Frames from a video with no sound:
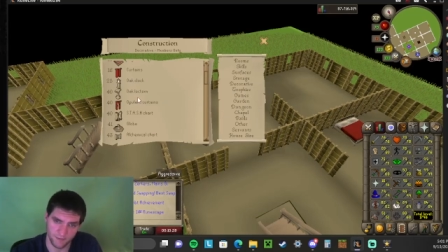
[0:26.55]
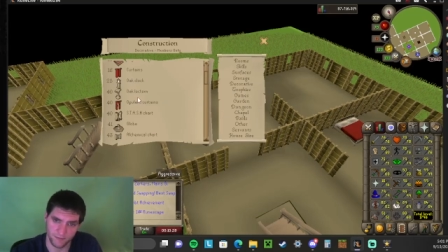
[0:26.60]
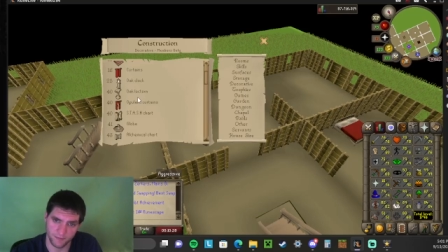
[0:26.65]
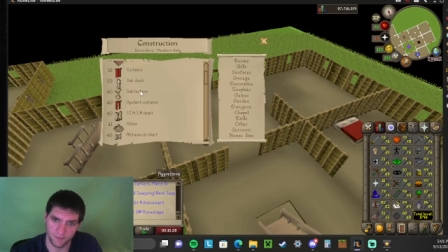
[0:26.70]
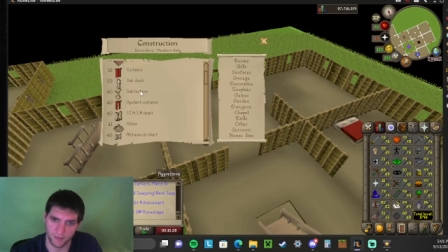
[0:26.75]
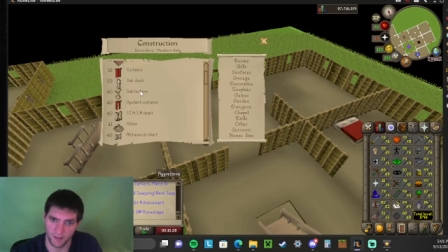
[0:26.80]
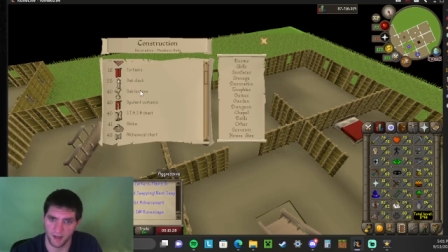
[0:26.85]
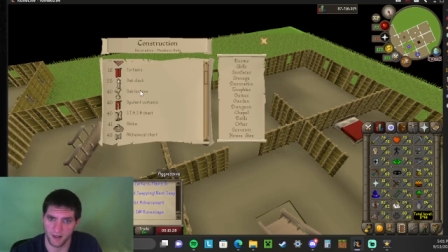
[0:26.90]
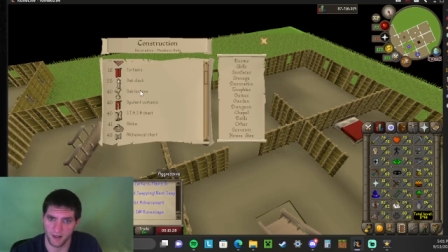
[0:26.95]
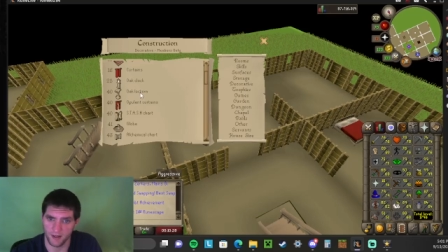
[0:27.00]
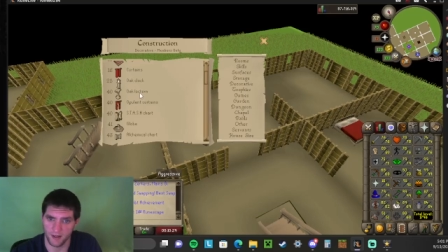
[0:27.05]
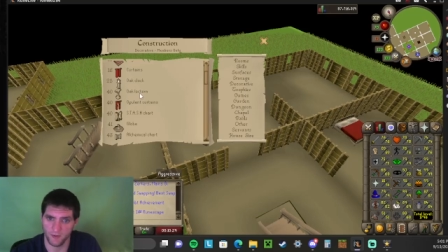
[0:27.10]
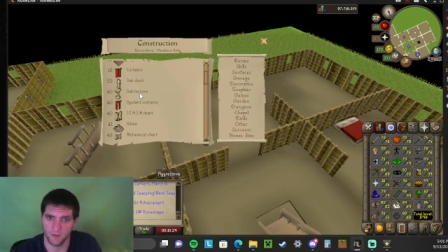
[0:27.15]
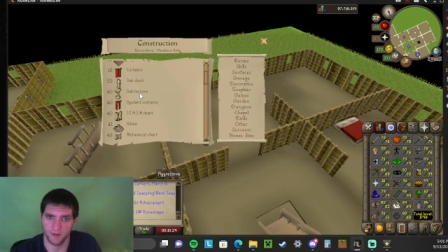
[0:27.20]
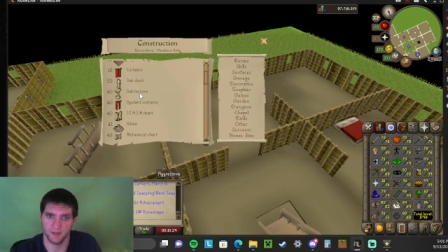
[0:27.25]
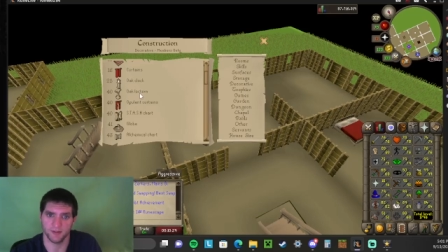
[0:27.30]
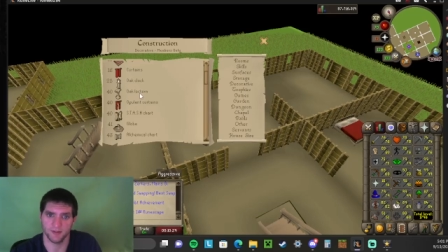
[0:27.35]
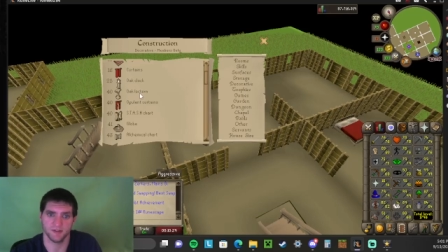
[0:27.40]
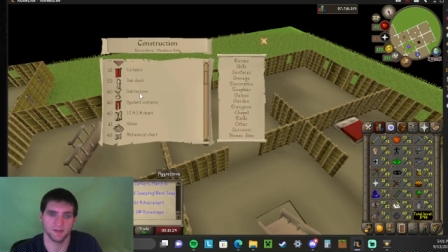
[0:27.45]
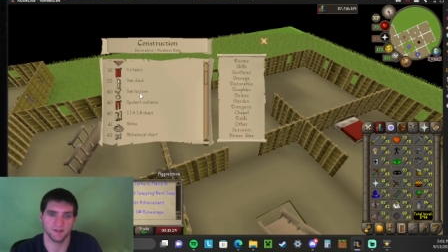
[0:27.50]
But
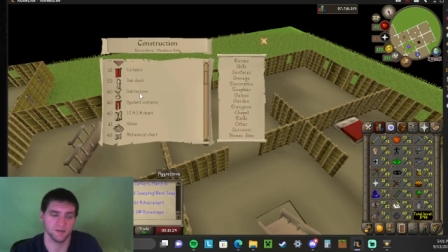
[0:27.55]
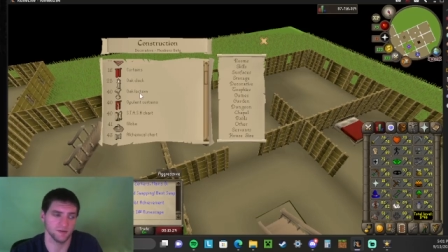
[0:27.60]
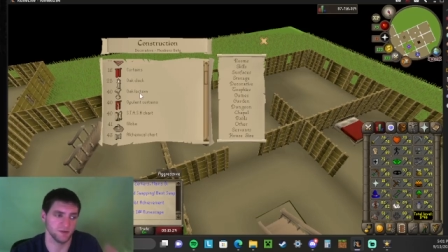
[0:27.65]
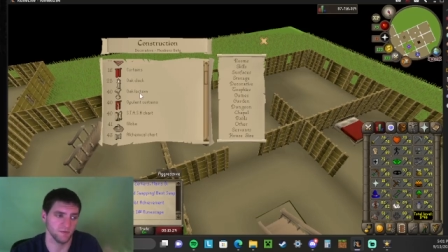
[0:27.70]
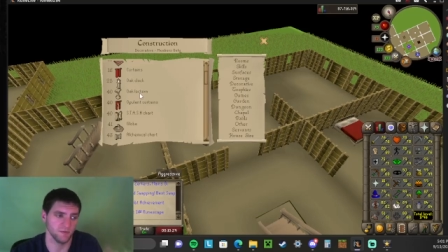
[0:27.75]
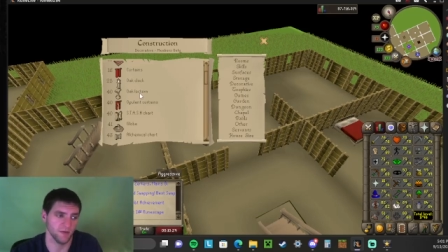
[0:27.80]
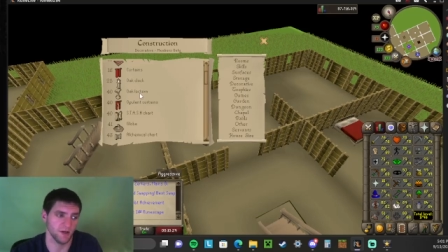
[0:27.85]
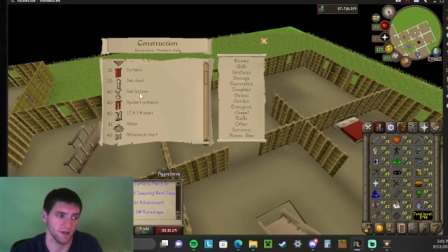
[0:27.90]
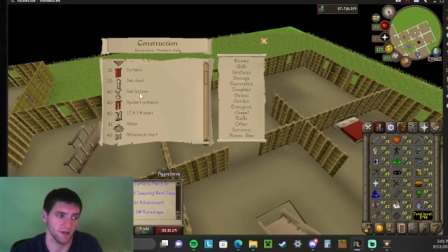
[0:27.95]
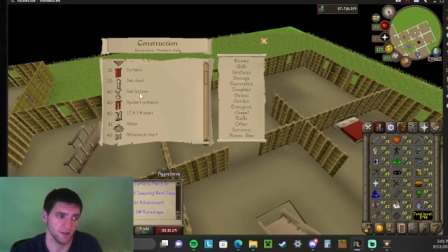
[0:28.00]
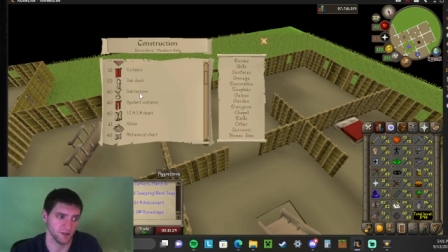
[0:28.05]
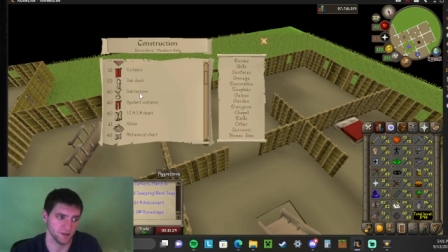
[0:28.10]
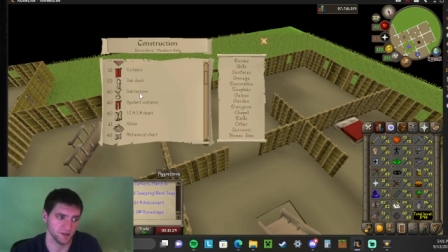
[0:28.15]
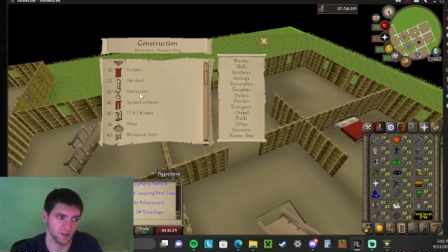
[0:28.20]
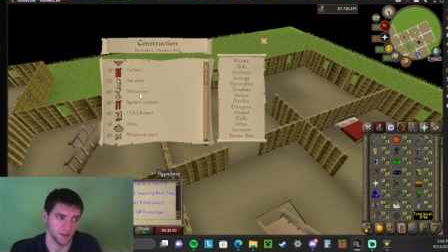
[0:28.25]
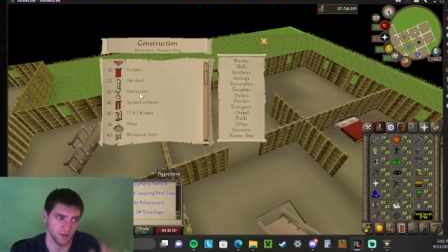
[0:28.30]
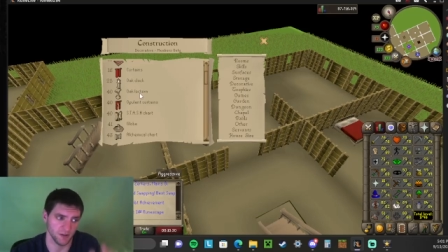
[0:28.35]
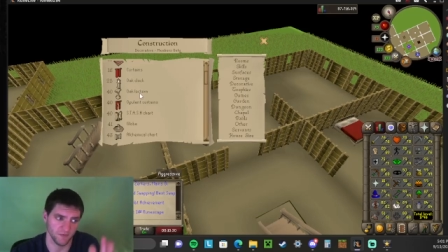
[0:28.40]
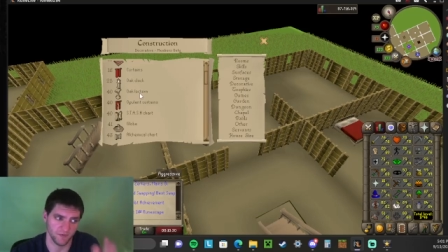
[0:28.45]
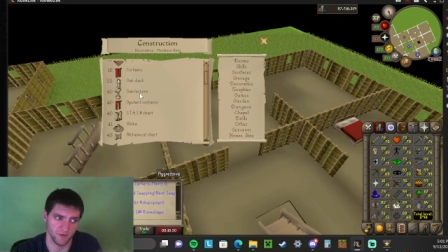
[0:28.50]
anyways, to make it
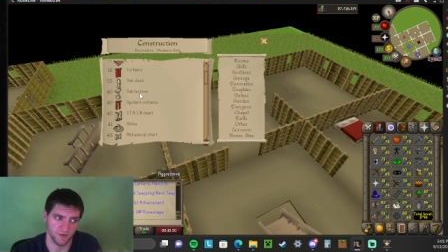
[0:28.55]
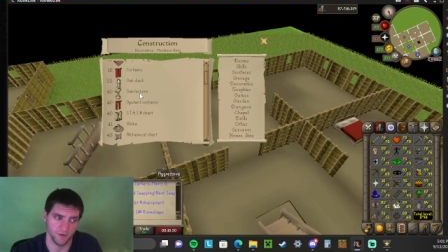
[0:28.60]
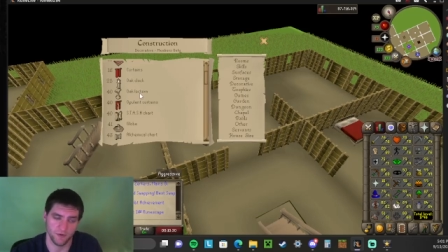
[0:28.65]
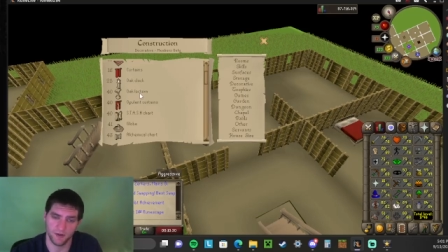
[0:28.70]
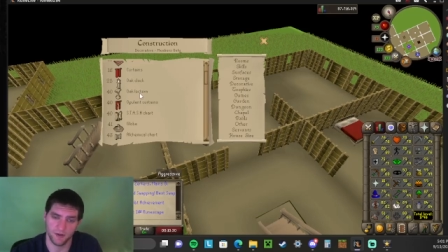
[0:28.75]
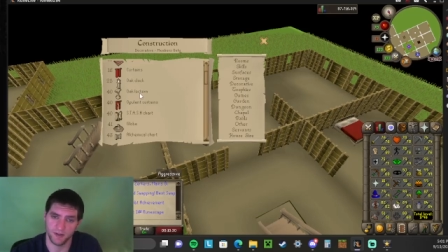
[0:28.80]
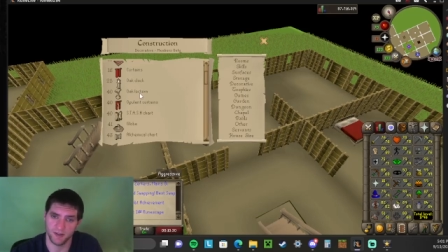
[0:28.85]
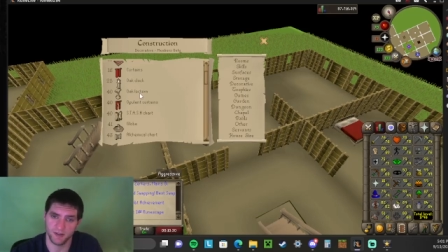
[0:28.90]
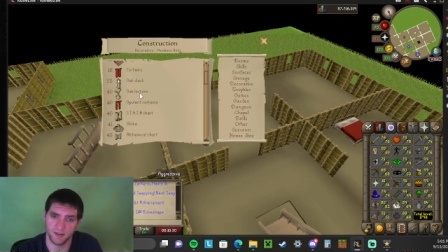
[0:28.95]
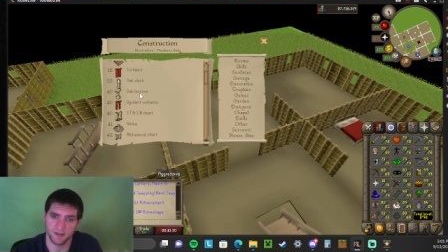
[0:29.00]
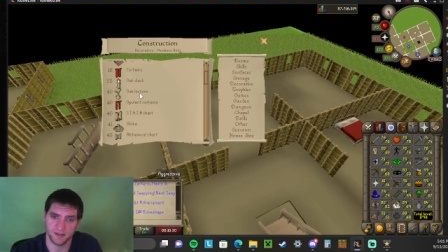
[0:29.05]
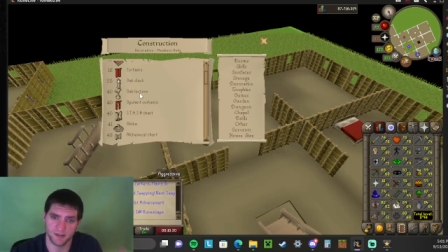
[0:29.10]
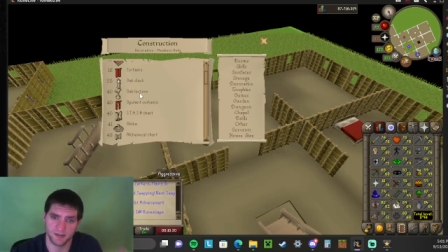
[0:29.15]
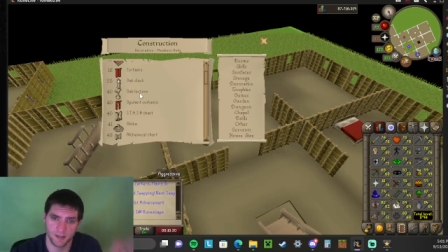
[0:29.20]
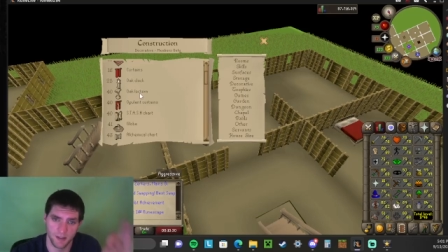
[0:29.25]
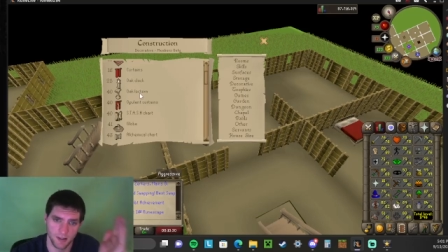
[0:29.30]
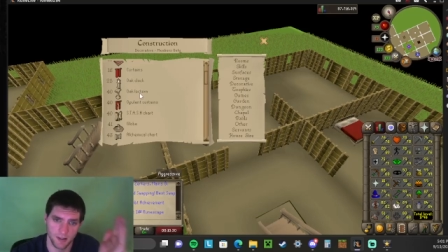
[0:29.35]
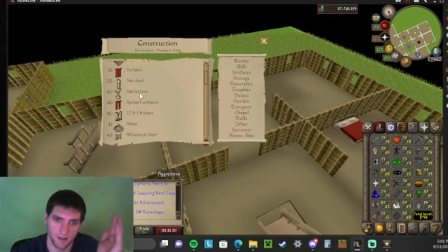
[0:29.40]
yourself, to do on this,